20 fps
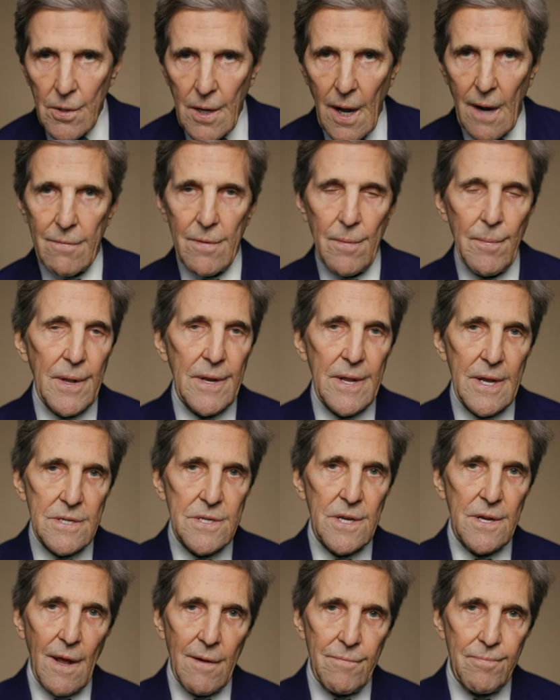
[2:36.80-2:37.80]
government has
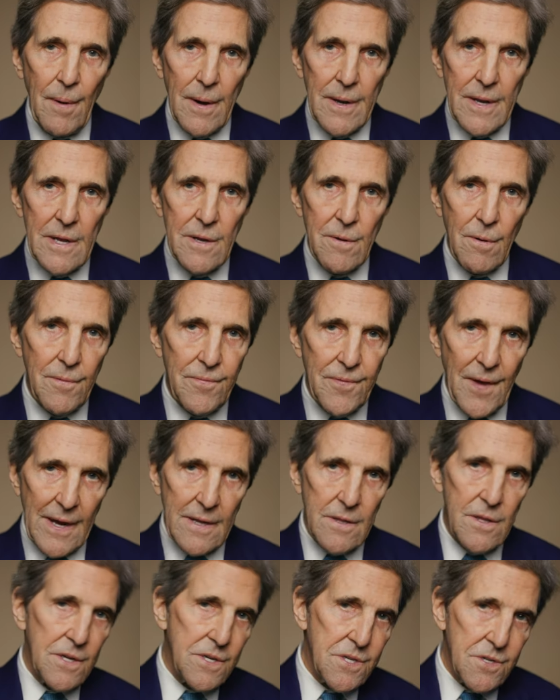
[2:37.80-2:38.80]
enough money to effect
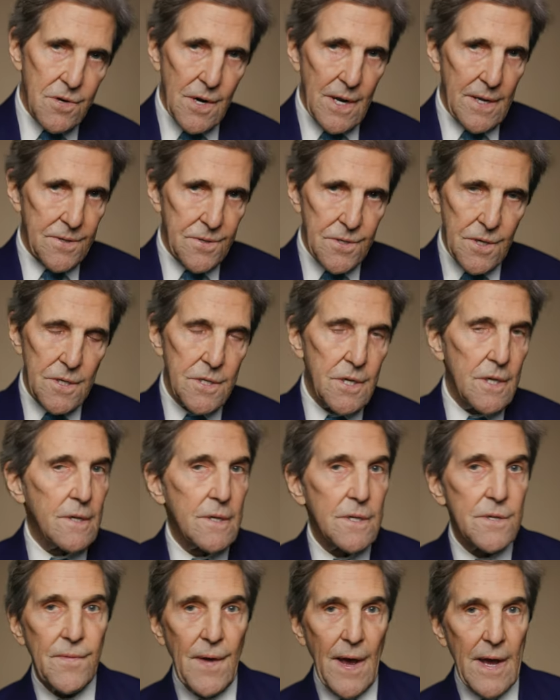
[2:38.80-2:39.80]
this transition
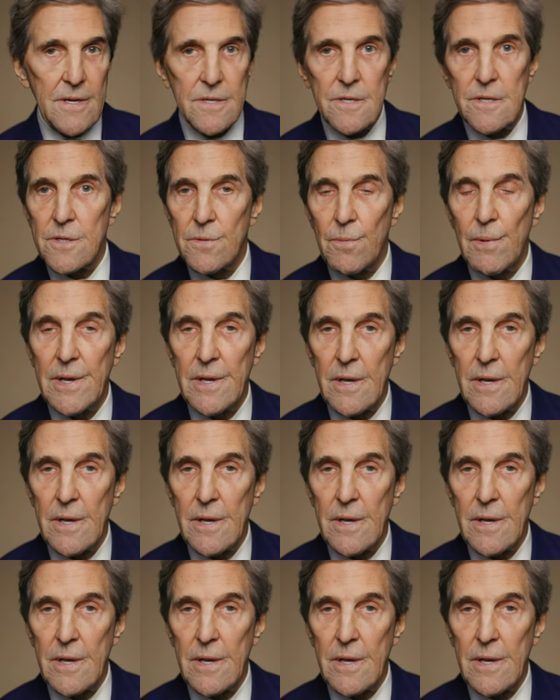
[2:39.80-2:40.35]
as fast as we